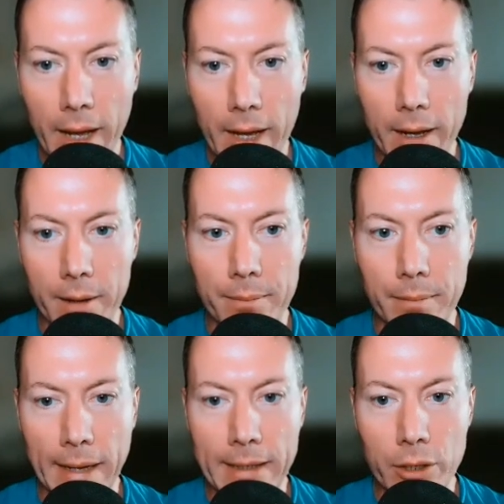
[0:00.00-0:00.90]

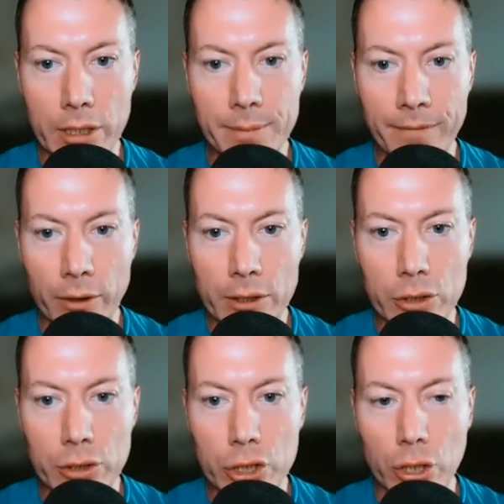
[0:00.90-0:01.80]
And guys, before I
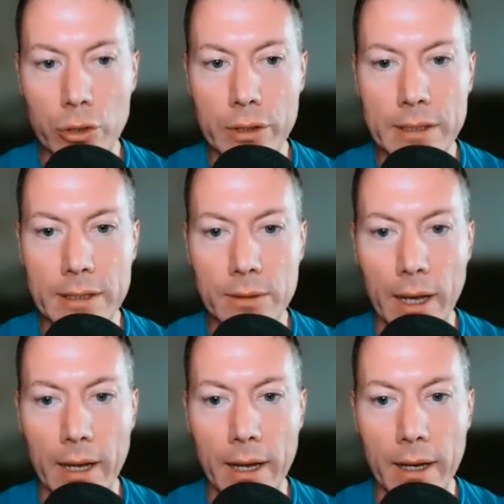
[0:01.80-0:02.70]
just show you this
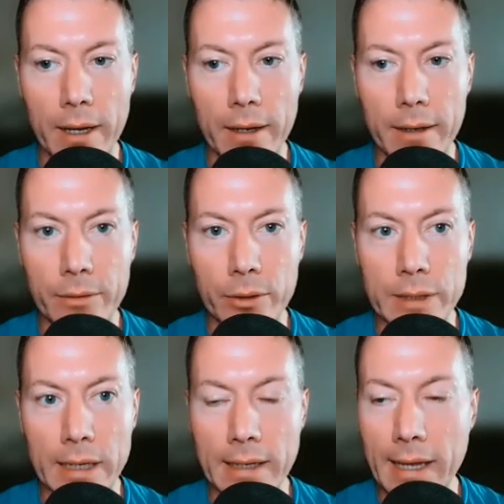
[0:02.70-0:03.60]
New
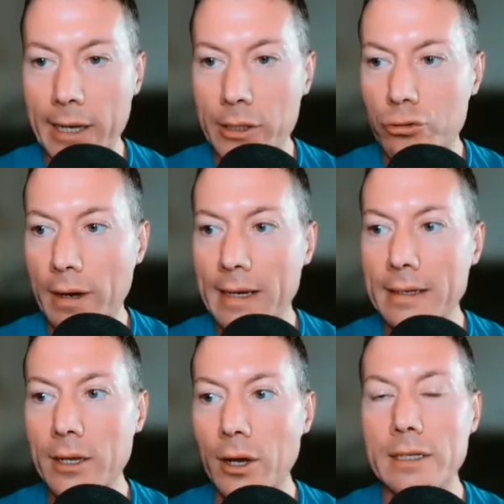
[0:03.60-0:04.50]
Zealand CAD
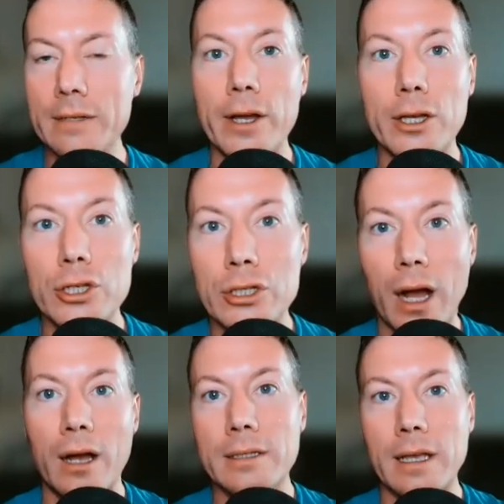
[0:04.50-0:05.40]
trade, guys, if I could just
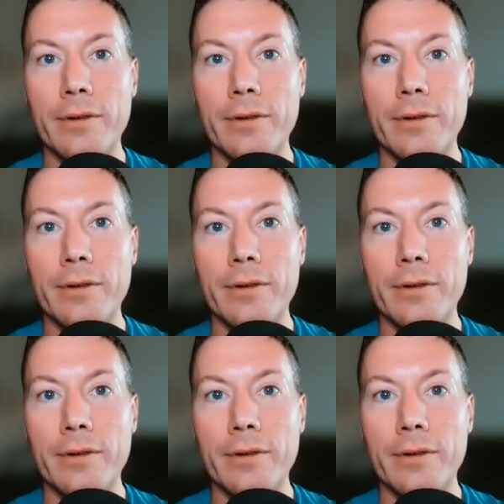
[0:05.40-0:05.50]
ask